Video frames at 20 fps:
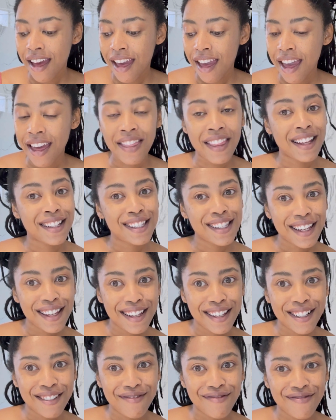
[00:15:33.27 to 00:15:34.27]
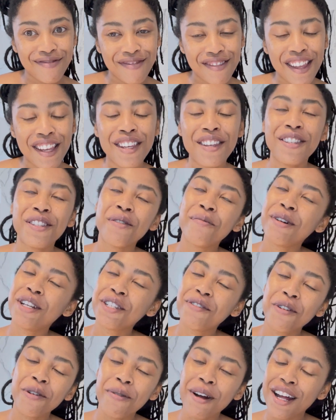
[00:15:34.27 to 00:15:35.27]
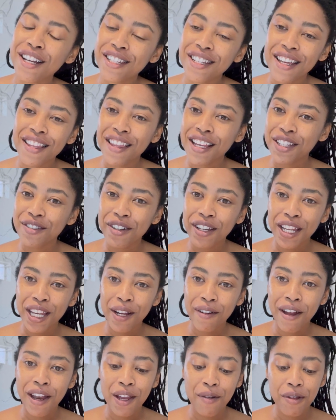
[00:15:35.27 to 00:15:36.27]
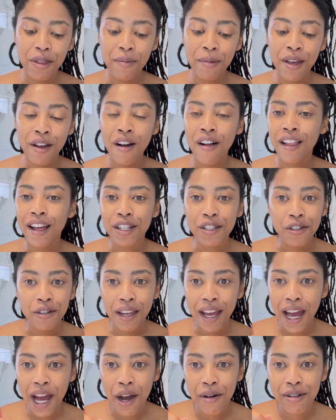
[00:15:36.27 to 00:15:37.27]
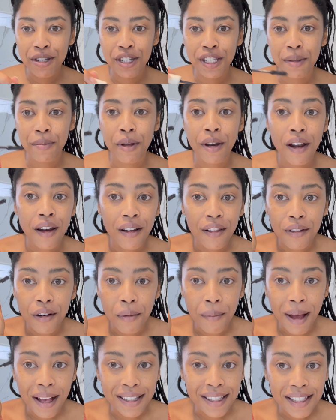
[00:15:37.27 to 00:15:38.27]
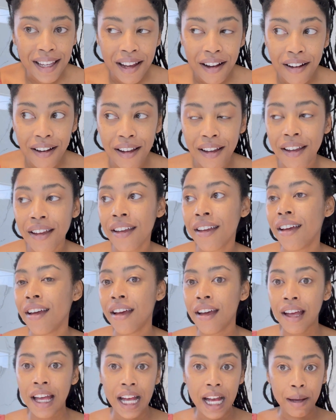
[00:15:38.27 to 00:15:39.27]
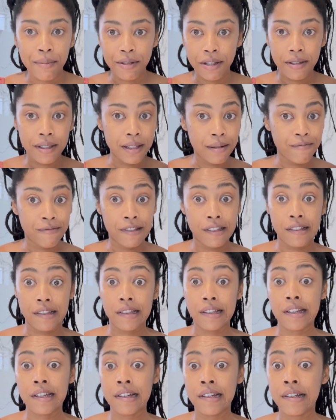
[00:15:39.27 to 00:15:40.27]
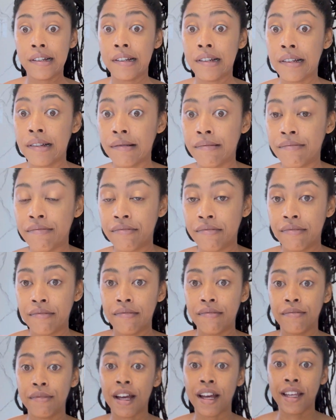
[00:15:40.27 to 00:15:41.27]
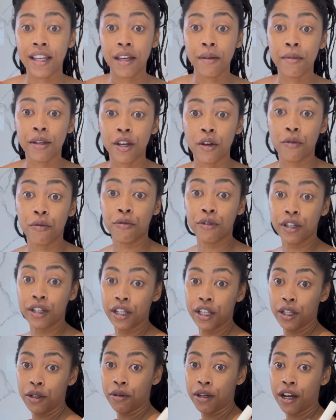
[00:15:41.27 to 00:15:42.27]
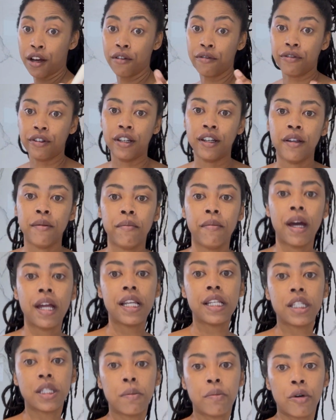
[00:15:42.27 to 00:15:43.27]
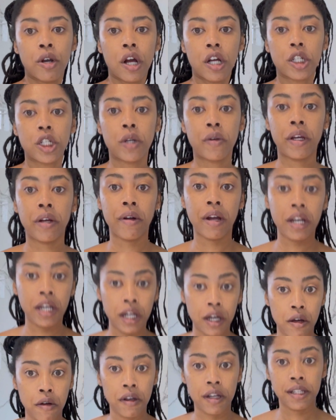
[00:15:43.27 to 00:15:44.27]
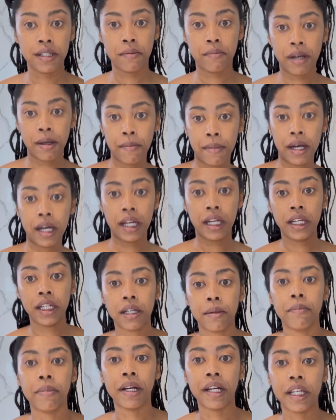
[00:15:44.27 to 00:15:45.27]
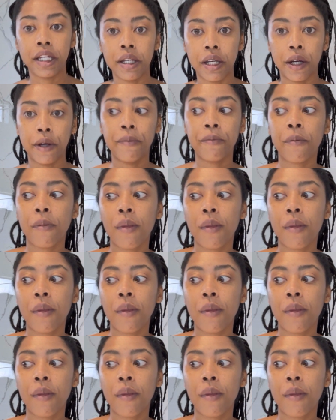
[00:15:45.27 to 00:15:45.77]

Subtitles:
And that's it. Thank you so much for watching. Thanks for getting ready with me. All I do now is just put on a little mascara. I'm gonna do something with this hair. I am in a really cute outfit, minus the bra showing right now because of my mic, but you know.